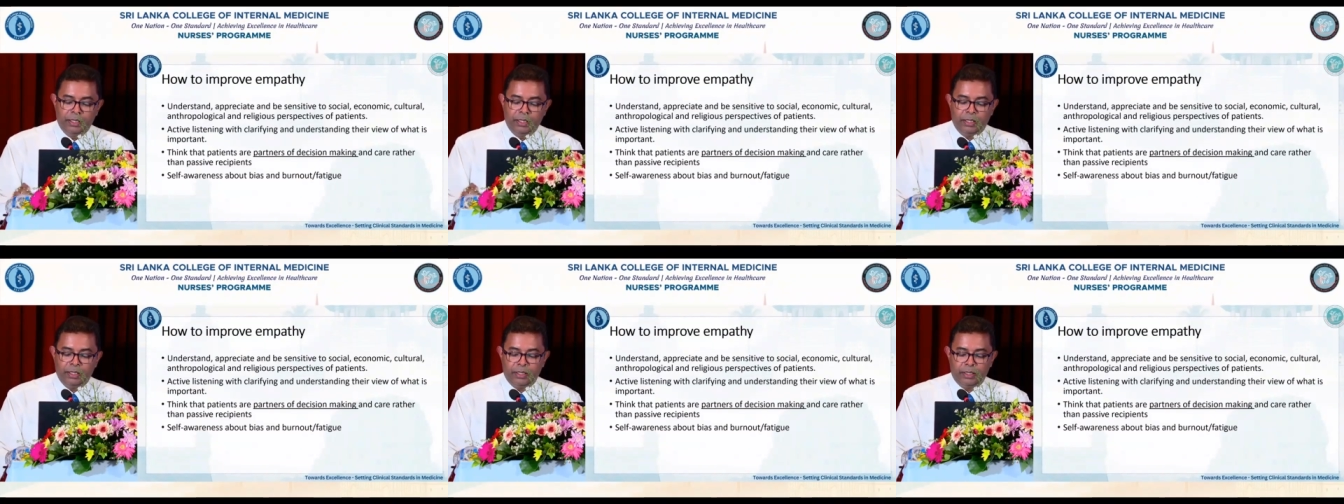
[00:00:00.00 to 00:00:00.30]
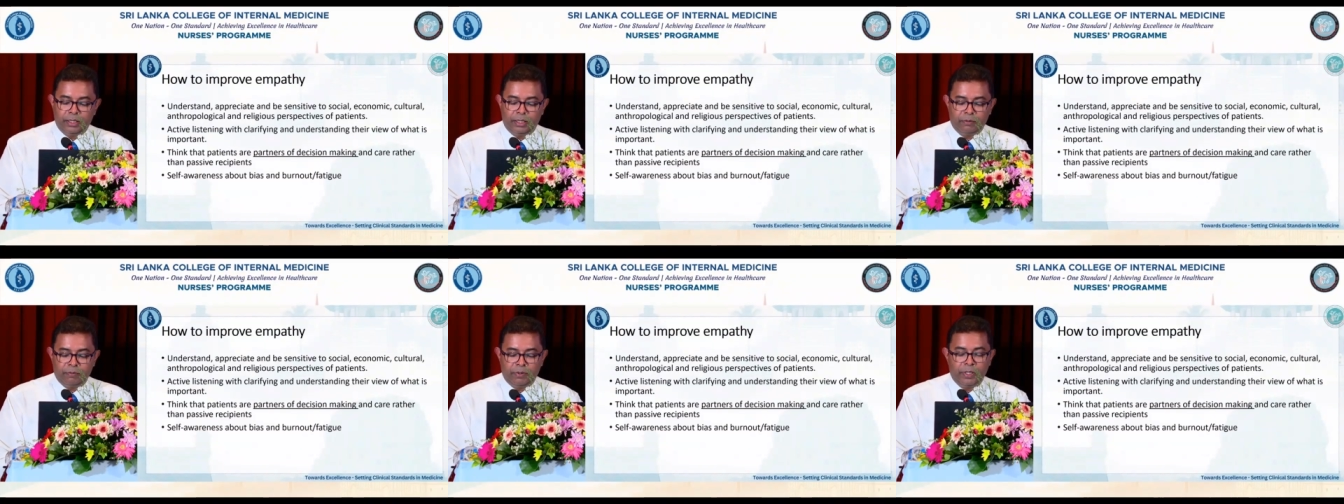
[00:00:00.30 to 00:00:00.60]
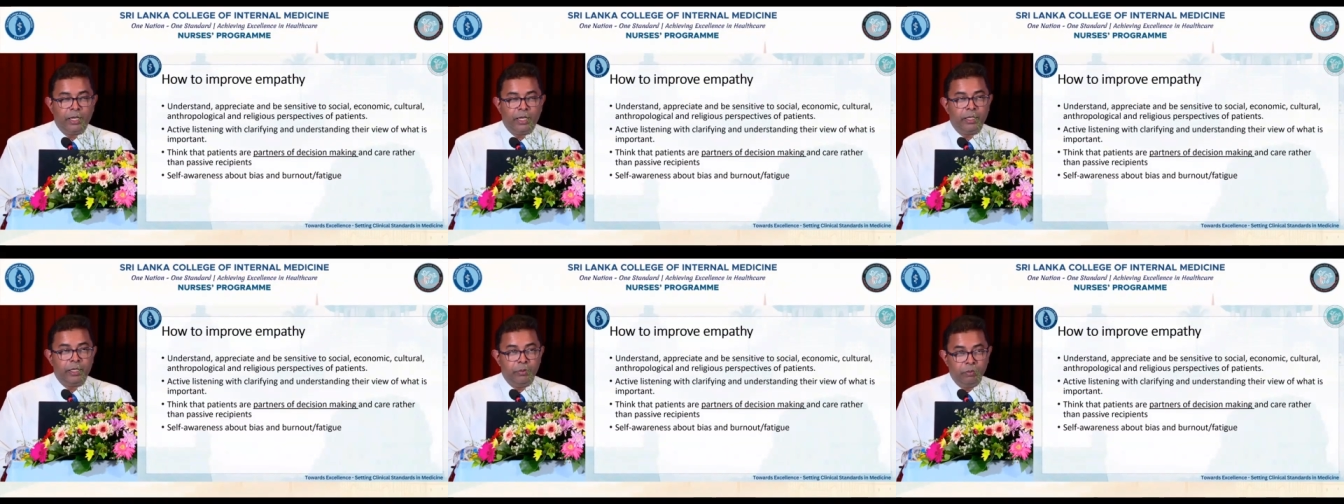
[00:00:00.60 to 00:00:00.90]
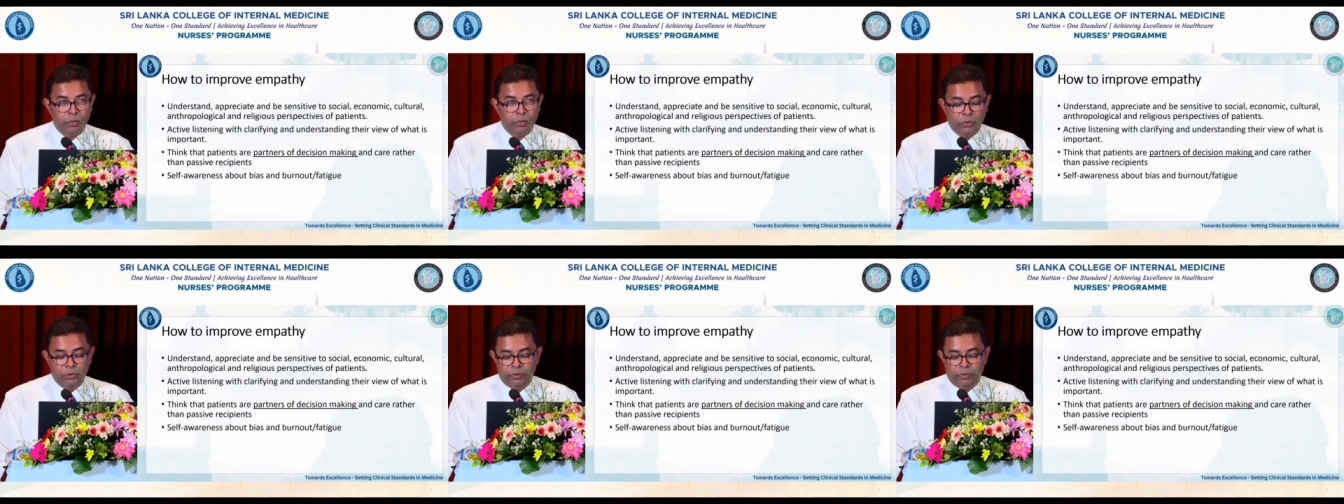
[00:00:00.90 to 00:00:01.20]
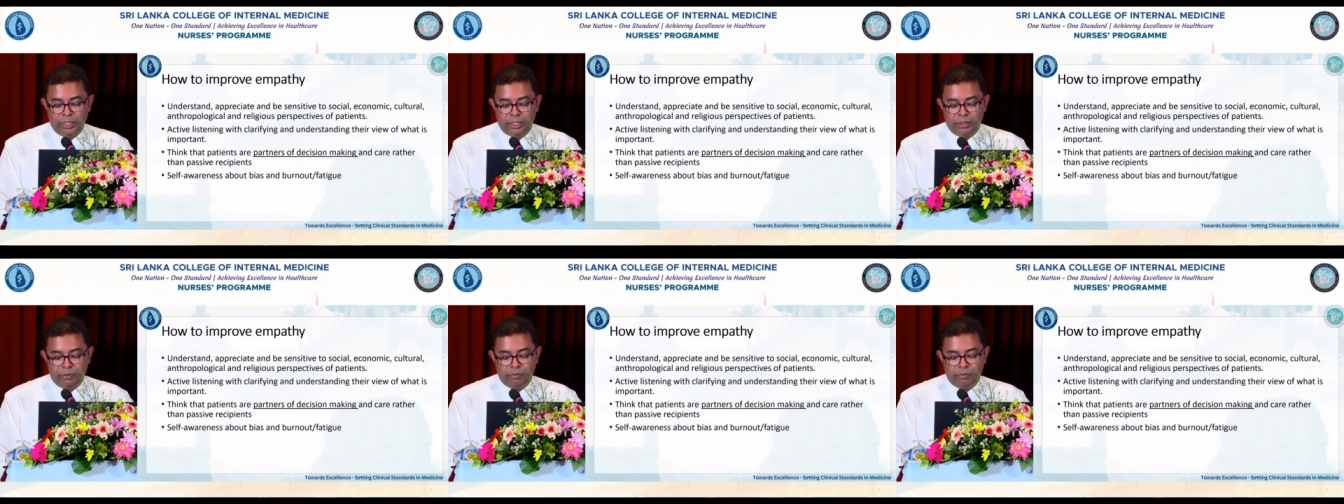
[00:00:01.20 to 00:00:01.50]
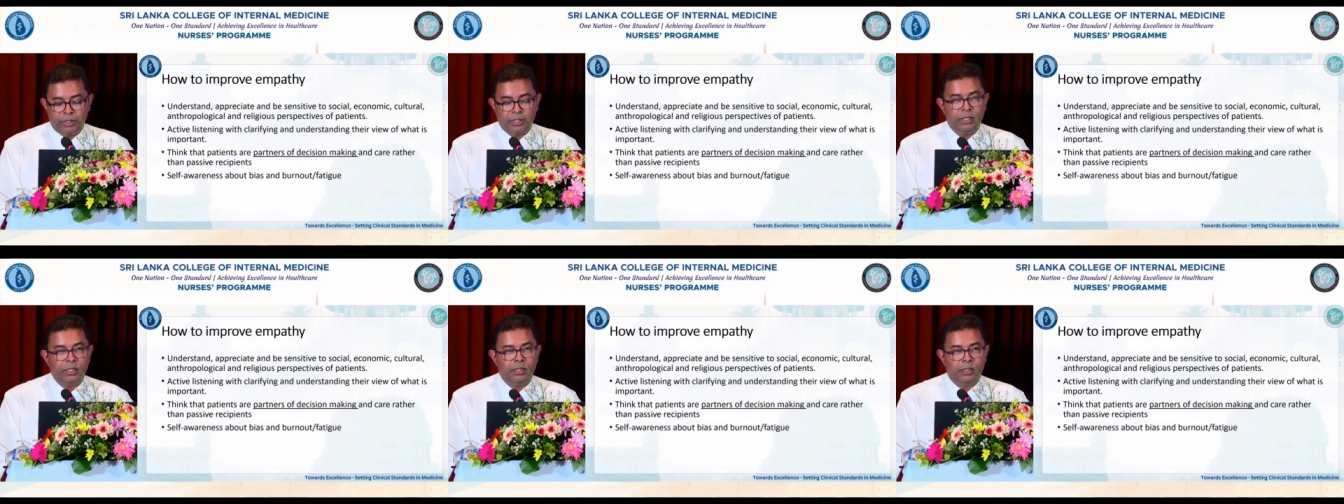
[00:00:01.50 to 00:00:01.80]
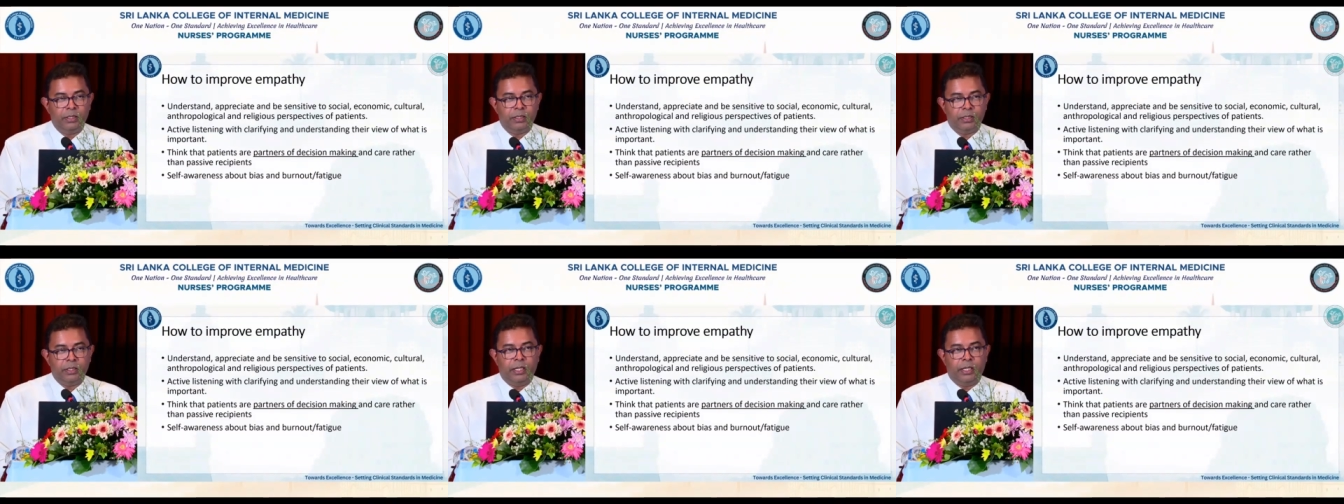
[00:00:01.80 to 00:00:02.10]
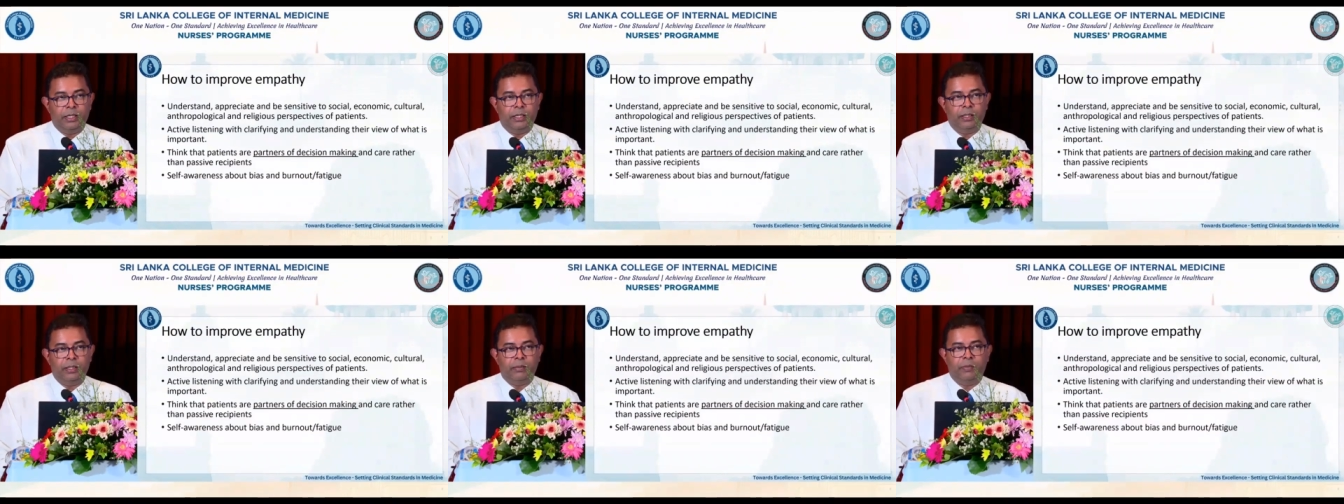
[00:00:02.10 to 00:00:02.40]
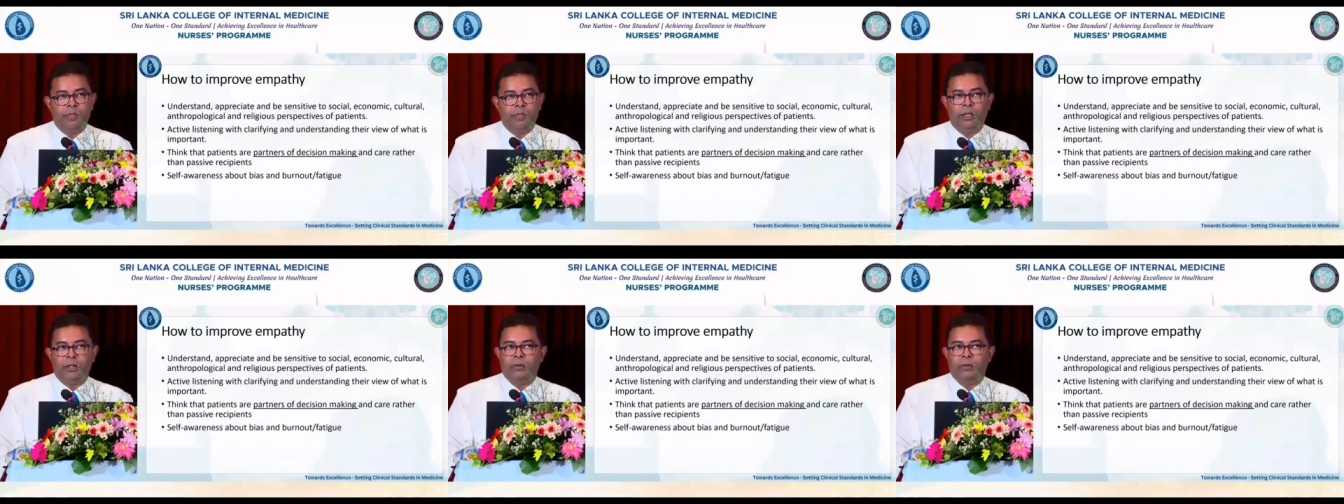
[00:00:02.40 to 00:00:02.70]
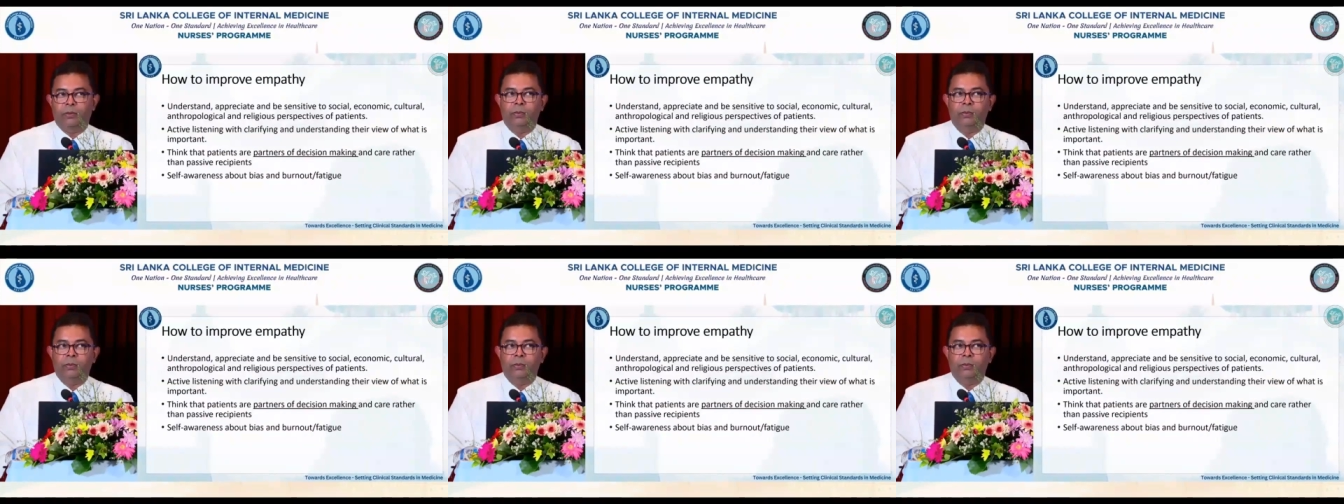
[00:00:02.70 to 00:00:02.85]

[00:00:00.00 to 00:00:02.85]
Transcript: I think we can improve in empathy slightly. Thank you.